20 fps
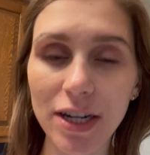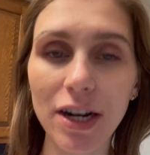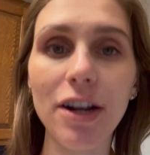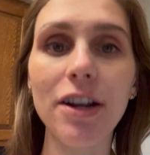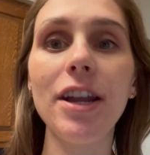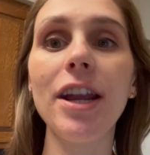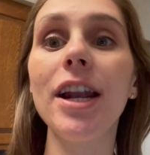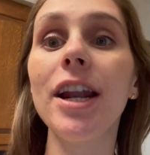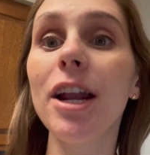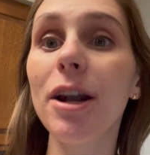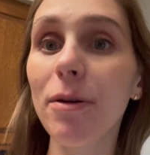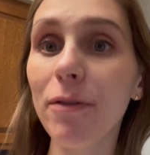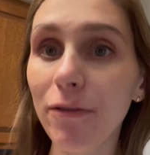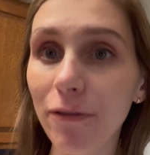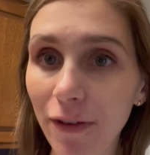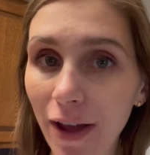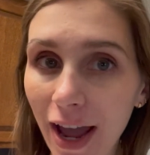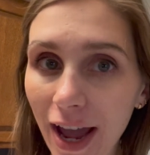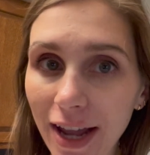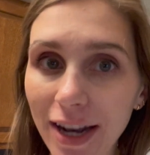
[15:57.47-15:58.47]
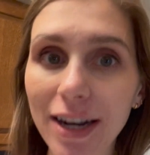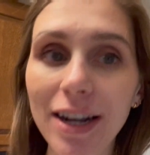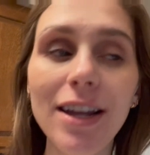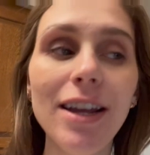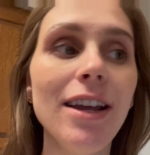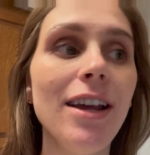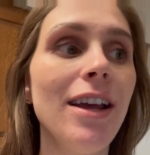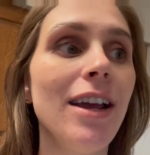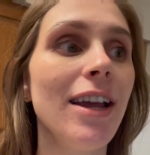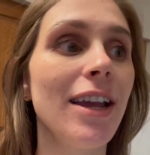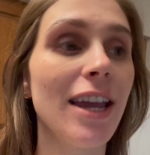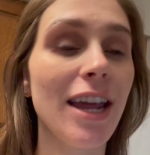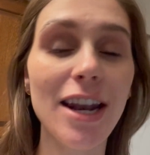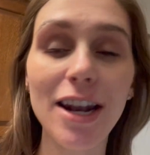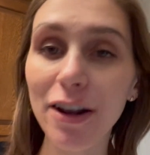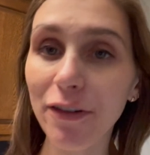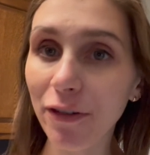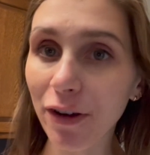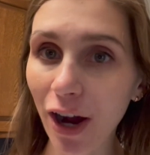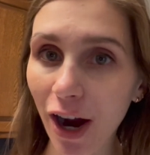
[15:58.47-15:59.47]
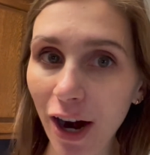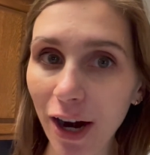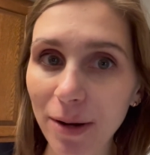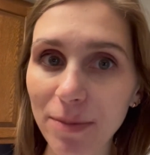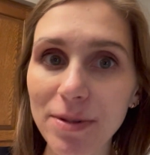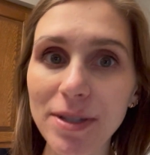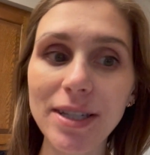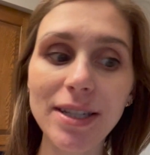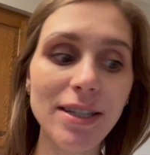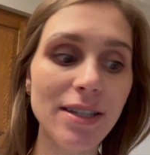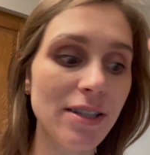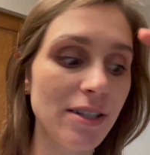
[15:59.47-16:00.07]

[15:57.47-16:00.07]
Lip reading: Are you getting enough fat? Getting enough carbs?